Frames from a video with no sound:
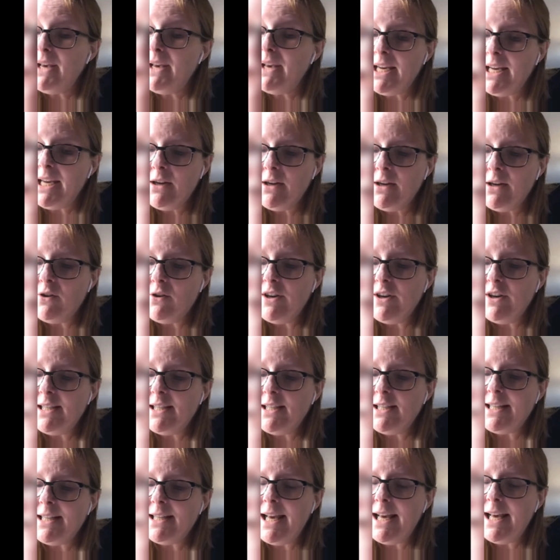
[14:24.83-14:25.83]
Big
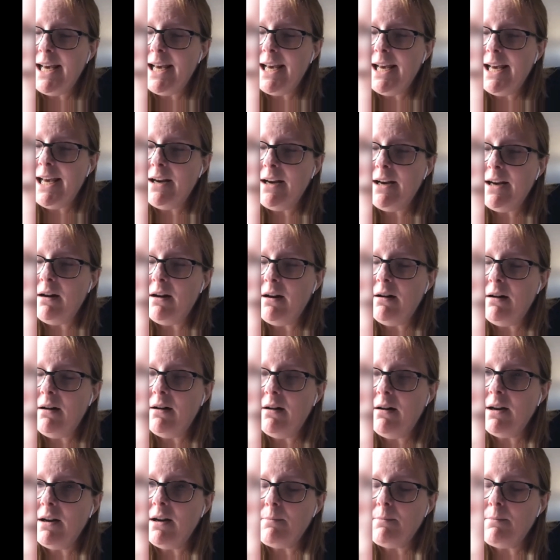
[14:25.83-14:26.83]
increase in
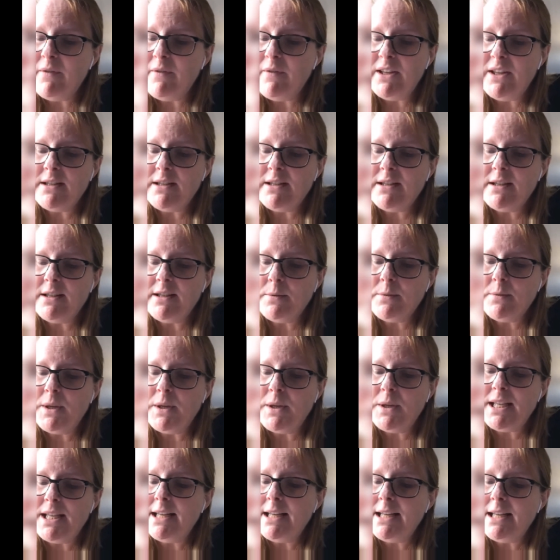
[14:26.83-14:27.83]
our number of incidents
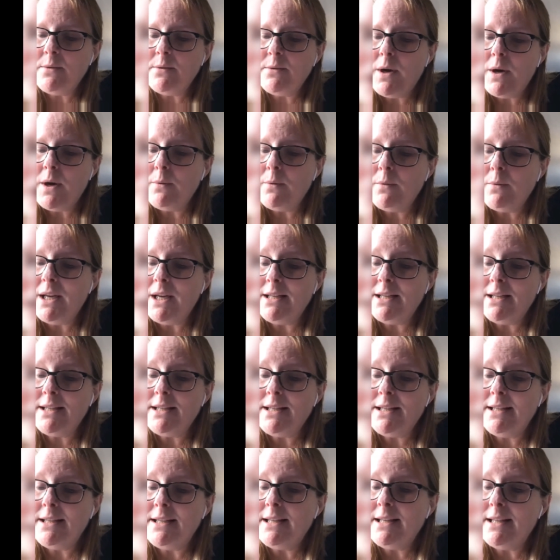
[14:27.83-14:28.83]
we attended where we
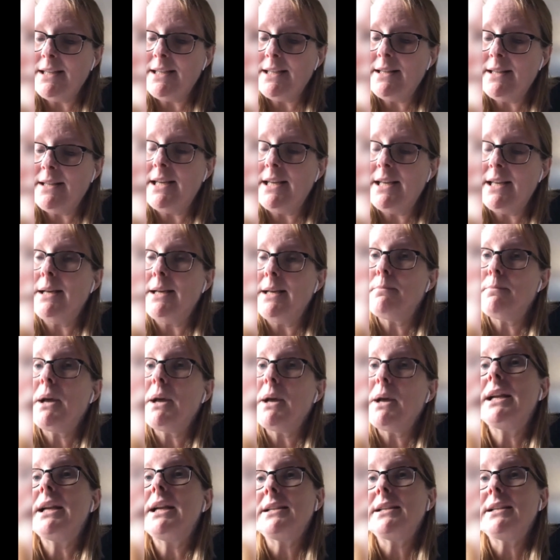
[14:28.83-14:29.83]
assisted the
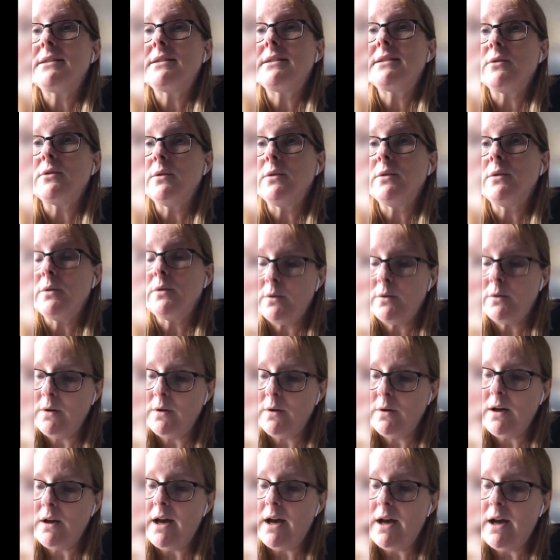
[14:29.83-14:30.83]
police
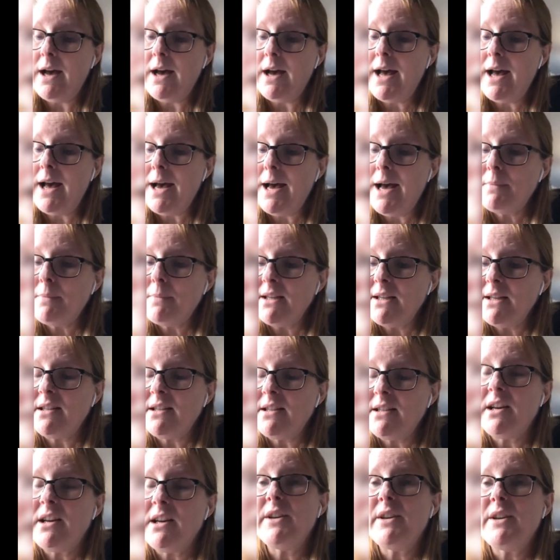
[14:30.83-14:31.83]
or
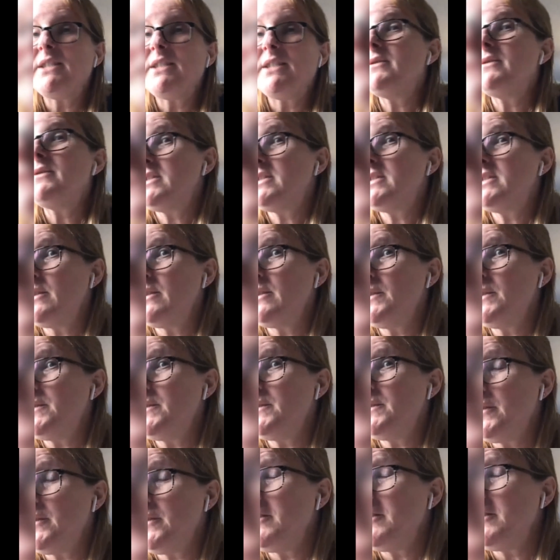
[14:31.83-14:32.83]
ambulance service, so
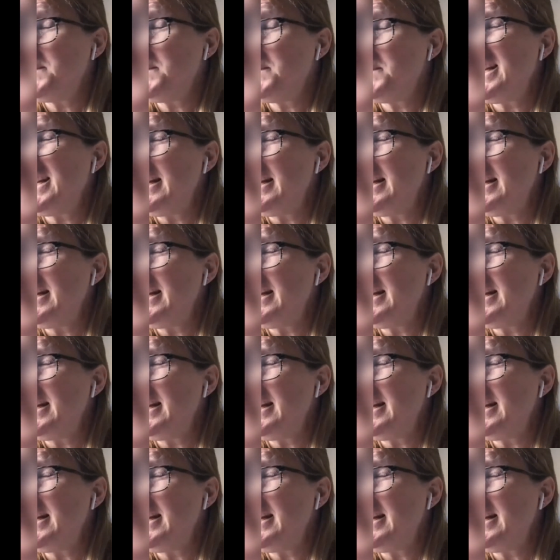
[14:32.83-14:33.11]
55%